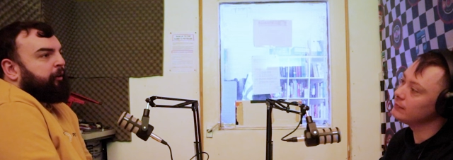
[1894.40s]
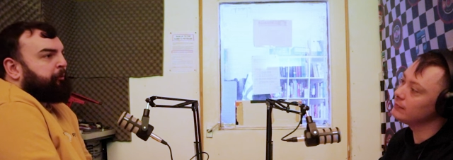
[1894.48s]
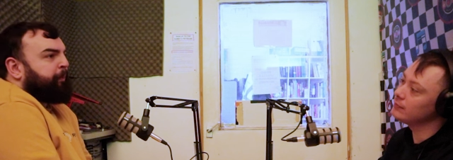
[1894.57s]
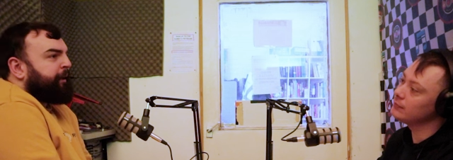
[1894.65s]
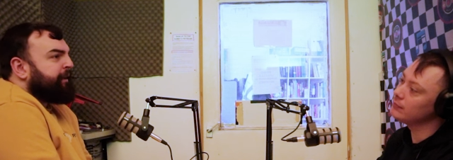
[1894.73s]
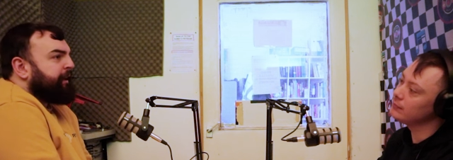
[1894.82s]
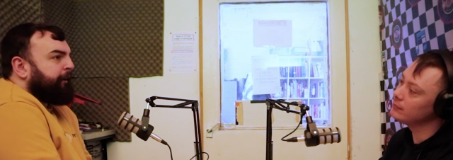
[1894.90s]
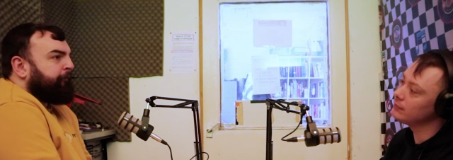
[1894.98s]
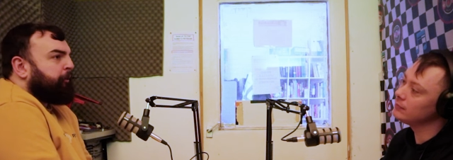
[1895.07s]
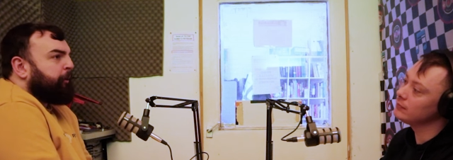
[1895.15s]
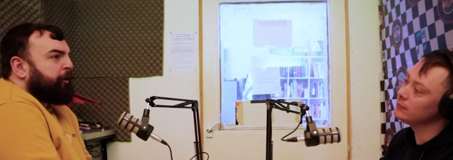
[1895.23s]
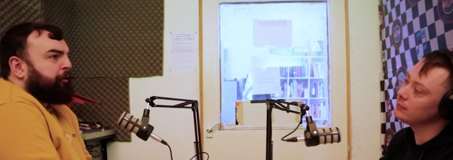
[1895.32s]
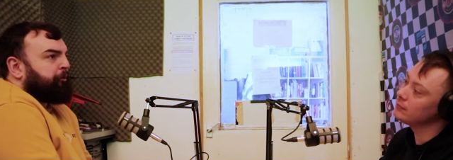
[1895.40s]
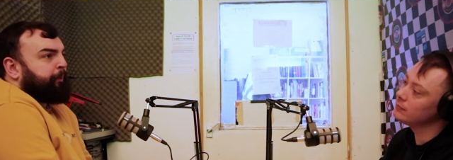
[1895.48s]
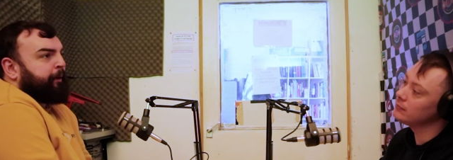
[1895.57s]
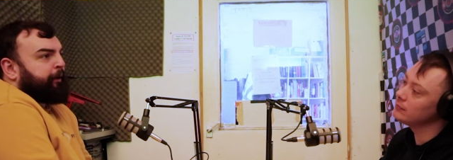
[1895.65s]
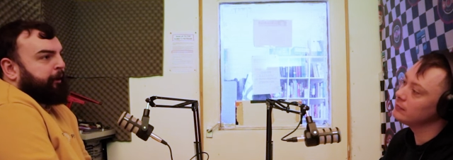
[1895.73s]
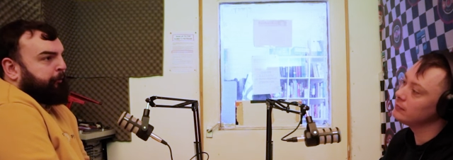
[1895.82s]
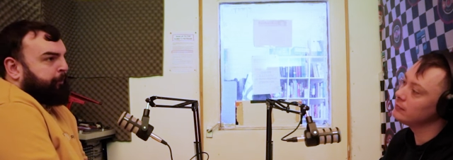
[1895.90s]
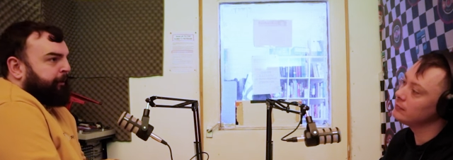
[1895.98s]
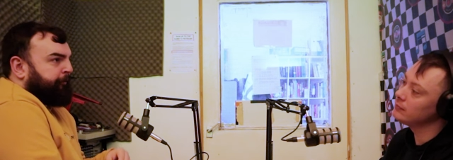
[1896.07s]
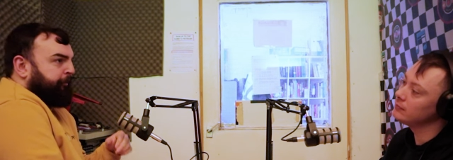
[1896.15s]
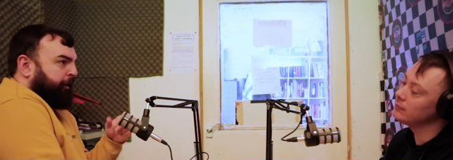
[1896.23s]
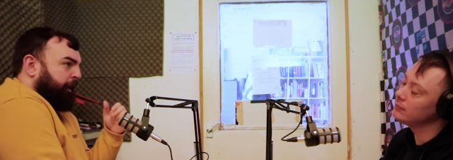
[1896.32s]
Speaker 1: he's been everywhere. He's
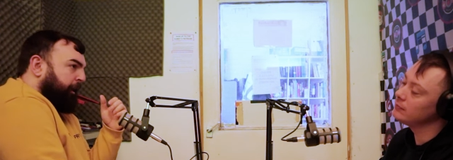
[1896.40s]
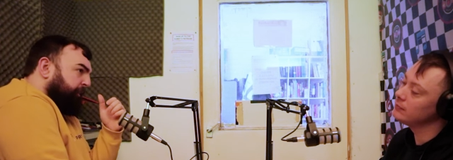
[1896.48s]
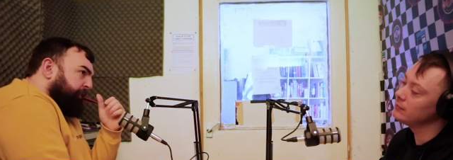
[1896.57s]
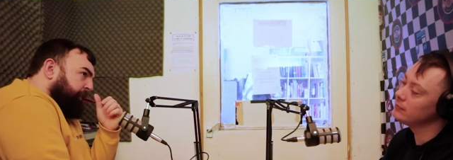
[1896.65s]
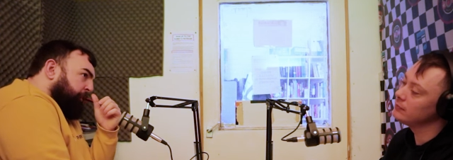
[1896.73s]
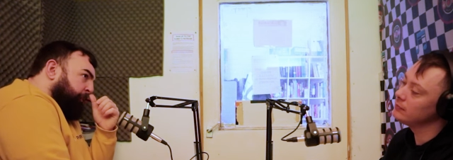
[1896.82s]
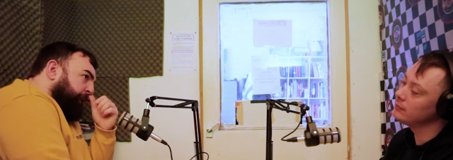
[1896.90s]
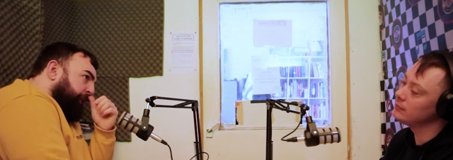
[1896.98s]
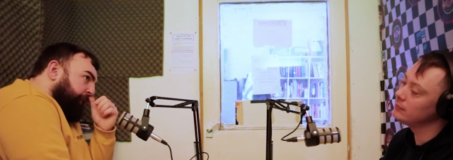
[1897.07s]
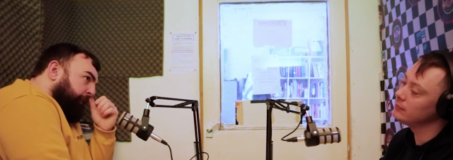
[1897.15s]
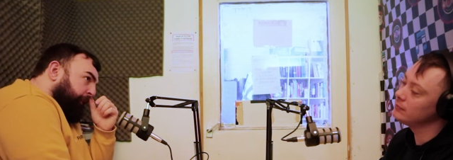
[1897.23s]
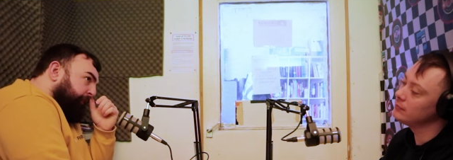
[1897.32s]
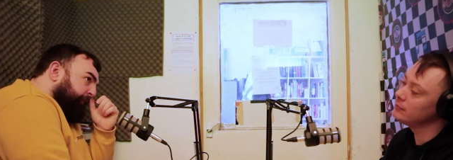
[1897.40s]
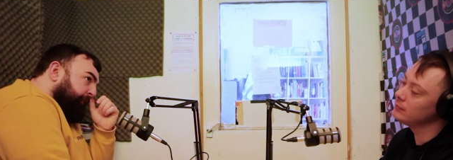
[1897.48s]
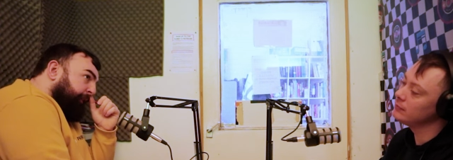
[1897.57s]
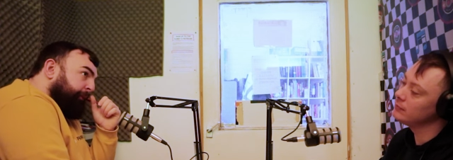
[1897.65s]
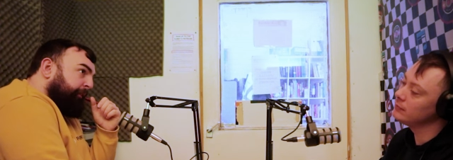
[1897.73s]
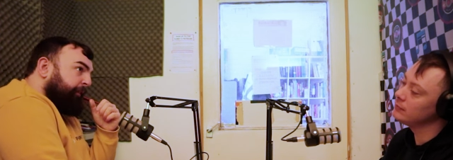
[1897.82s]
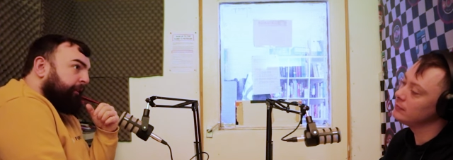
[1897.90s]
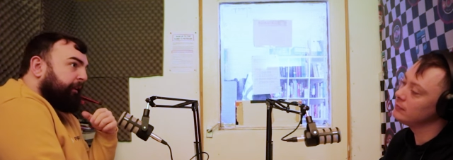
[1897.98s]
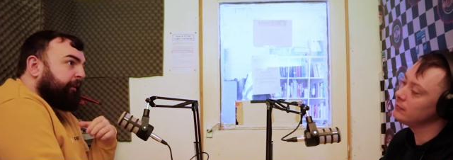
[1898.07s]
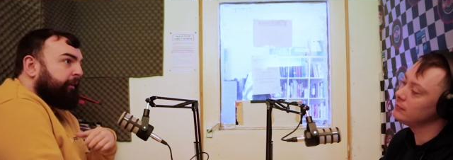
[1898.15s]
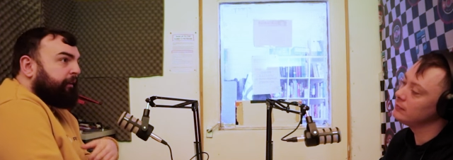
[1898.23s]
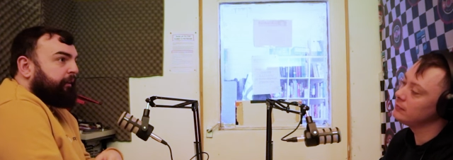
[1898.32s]
played for Hearts, he's been to other teams in the
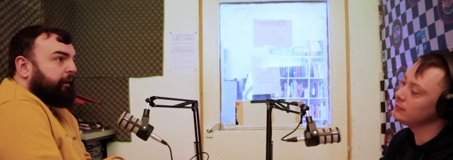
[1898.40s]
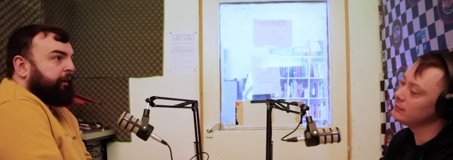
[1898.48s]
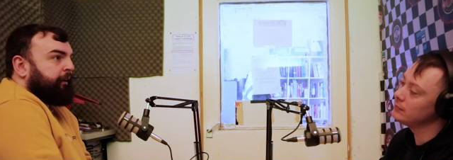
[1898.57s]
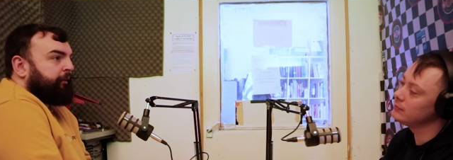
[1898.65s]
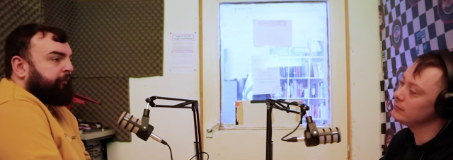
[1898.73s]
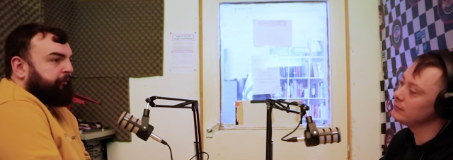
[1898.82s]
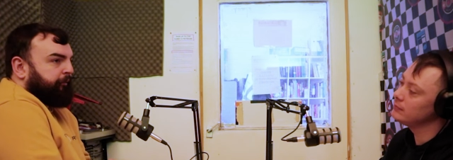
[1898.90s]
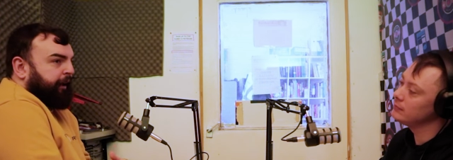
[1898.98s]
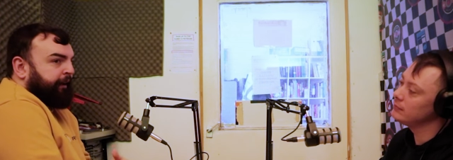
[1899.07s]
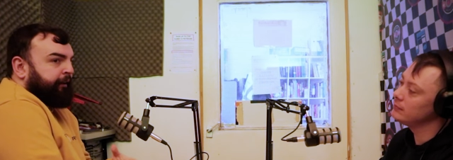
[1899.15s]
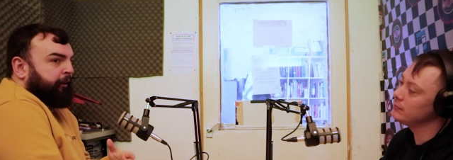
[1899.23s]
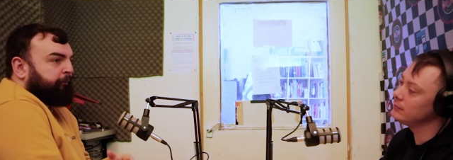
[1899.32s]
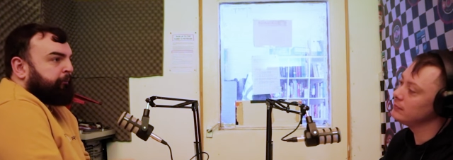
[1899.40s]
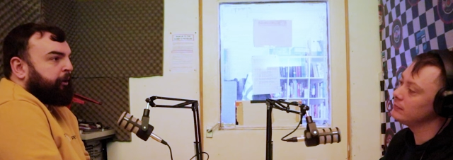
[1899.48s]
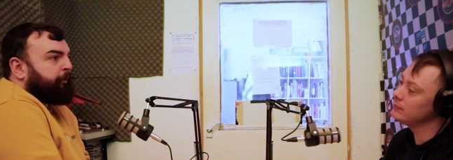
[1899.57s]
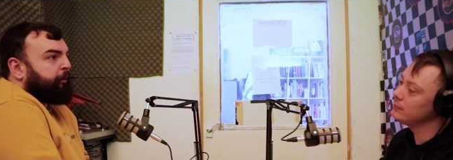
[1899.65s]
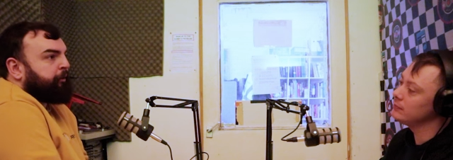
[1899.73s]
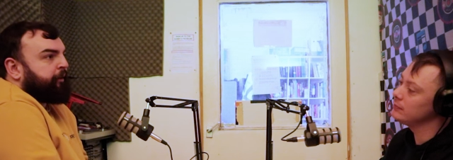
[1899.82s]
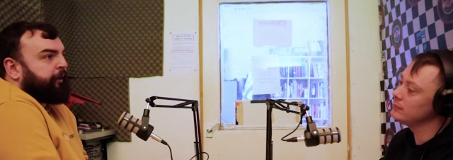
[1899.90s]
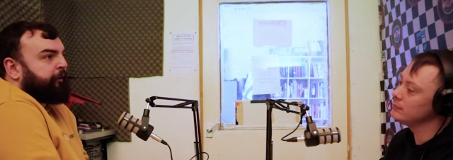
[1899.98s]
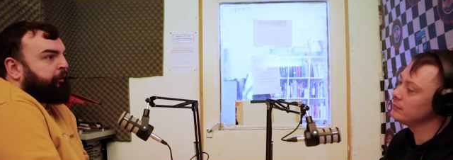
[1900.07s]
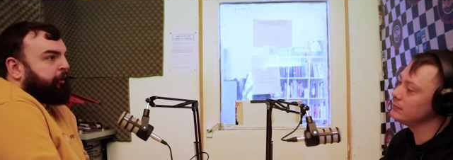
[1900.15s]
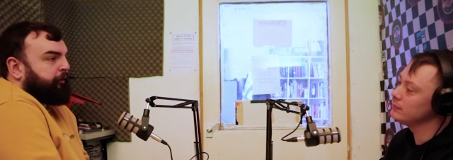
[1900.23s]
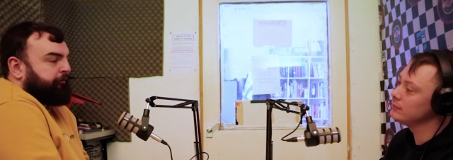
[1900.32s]
league, and he's ended up Motherwell, and
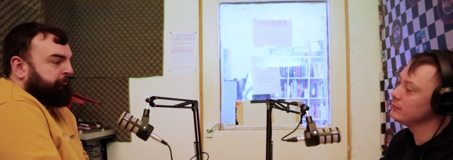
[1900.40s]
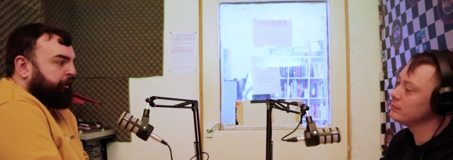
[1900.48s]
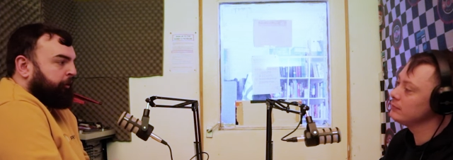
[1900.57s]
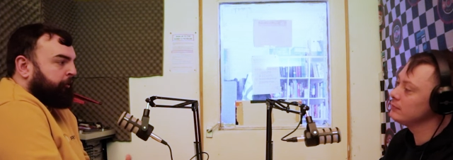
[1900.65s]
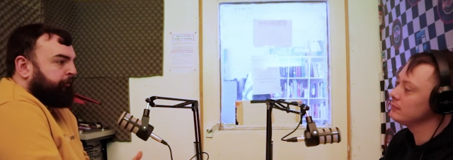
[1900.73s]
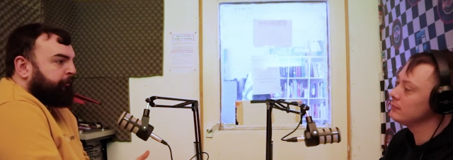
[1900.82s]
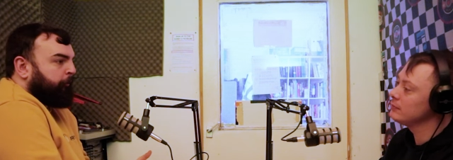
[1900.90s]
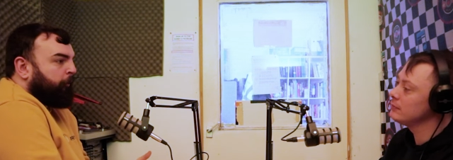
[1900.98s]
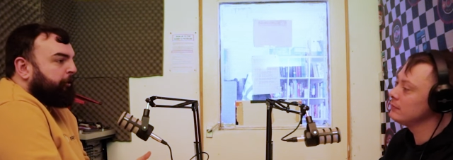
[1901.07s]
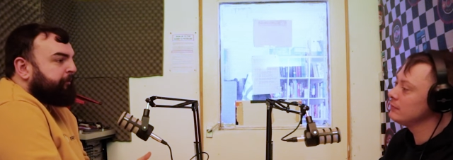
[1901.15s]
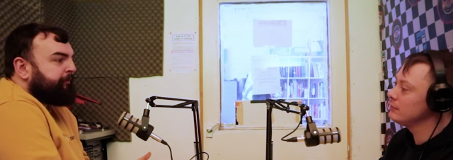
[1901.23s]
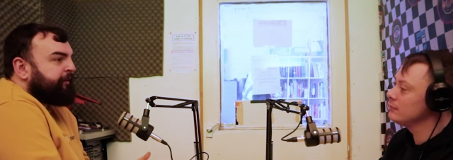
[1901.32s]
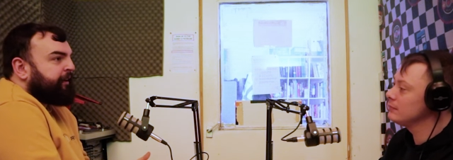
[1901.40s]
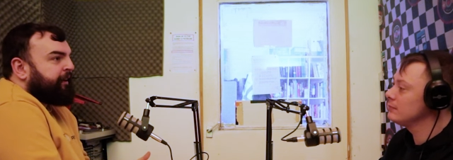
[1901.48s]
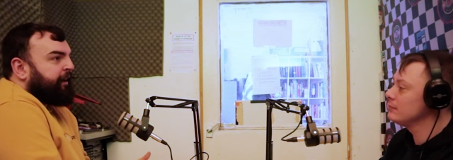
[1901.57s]
he's got really good form.